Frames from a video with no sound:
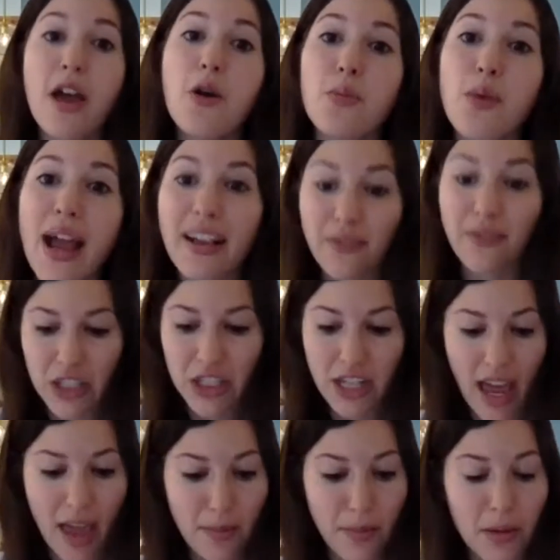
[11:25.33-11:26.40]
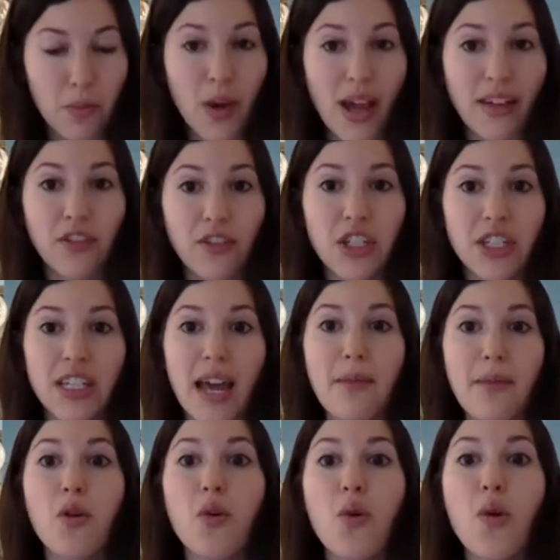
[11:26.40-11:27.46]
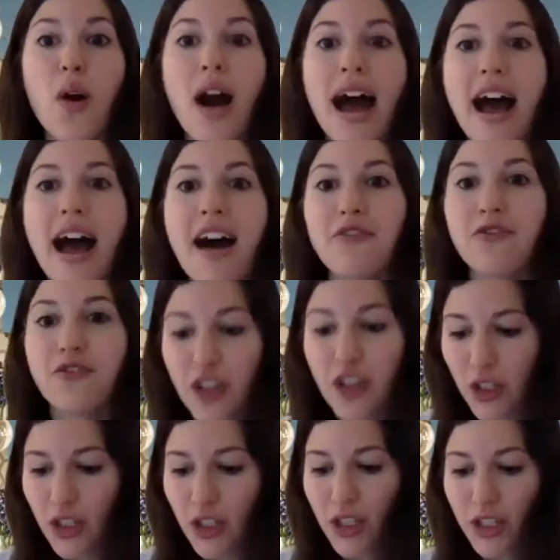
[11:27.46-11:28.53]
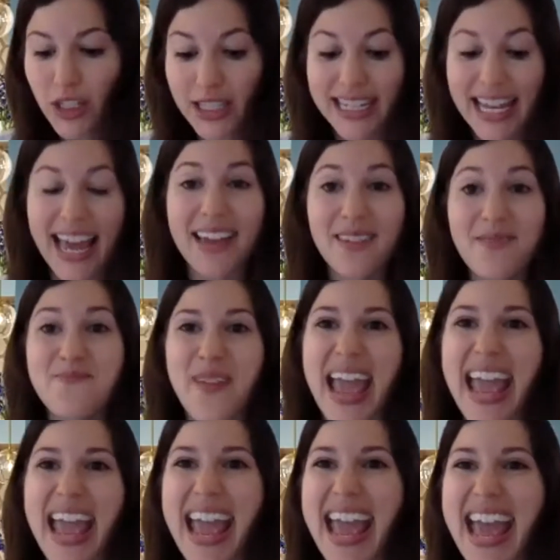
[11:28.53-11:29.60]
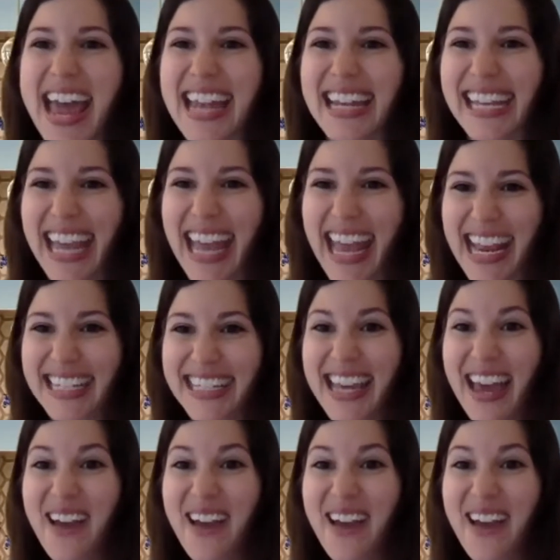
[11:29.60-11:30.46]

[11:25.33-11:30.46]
breakfast time and breakfast time, waffles and pancakes